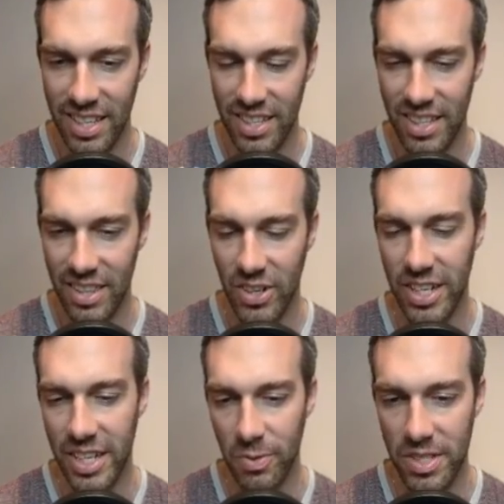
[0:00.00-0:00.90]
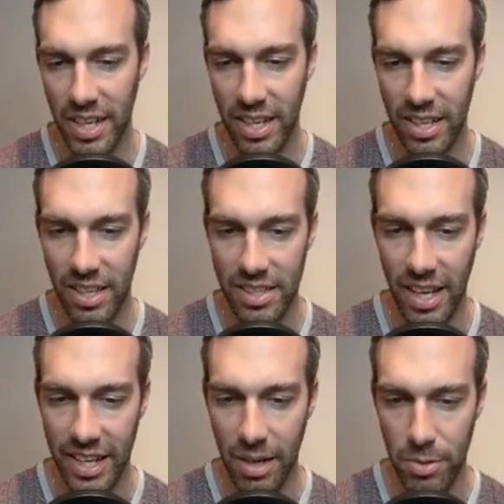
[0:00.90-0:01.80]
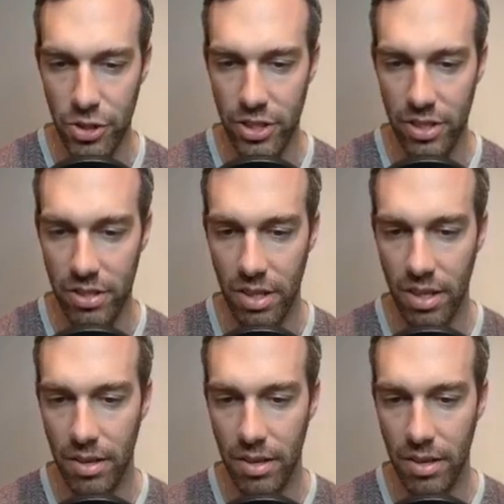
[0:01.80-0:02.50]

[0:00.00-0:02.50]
Their idea was like taking up a shield.